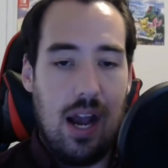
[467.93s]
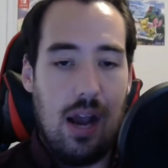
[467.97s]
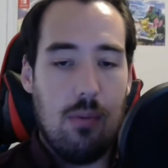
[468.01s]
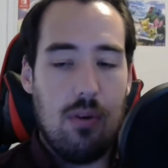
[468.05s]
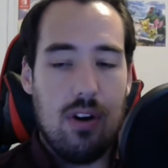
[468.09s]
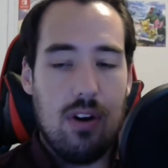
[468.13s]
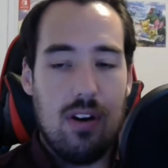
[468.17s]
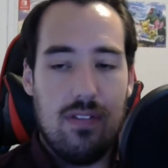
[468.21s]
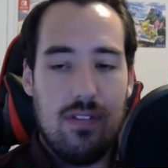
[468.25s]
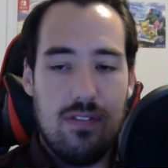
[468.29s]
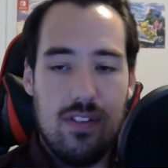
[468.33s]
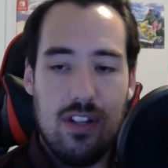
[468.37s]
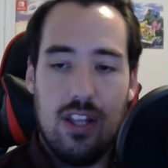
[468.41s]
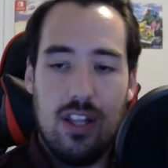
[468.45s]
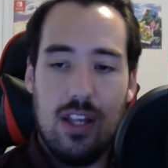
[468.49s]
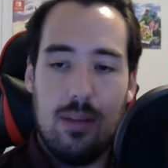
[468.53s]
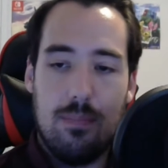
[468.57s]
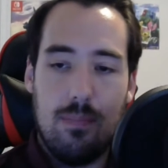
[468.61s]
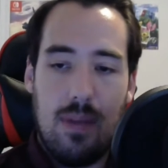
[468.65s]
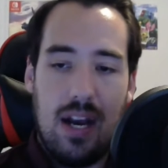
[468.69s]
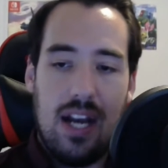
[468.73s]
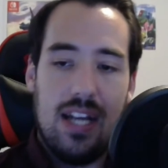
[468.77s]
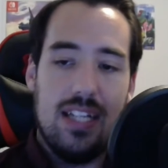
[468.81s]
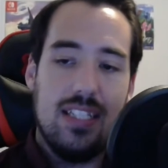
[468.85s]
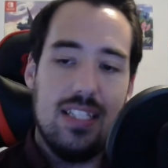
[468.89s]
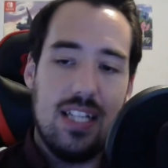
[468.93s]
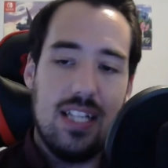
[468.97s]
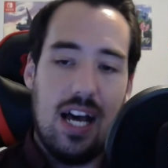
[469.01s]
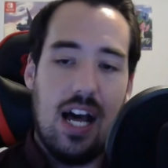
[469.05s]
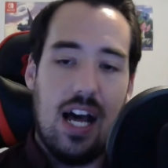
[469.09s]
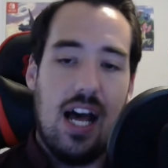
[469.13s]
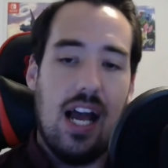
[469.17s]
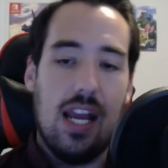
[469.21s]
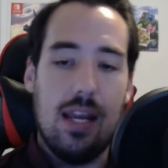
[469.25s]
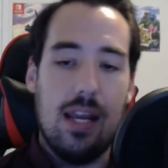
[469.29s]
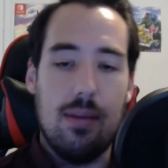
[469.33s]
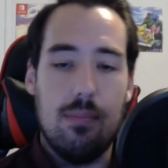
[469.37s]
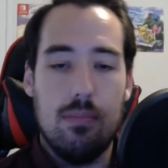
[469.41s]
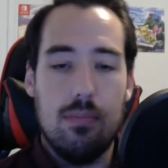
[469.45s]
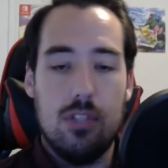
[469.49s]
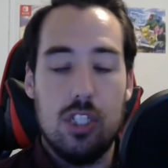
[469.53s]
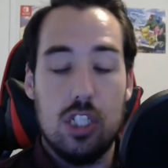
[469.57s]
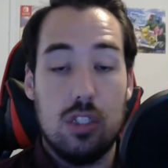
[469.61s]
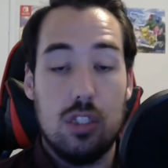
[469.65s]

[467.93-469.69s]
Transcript: I want to feel like my time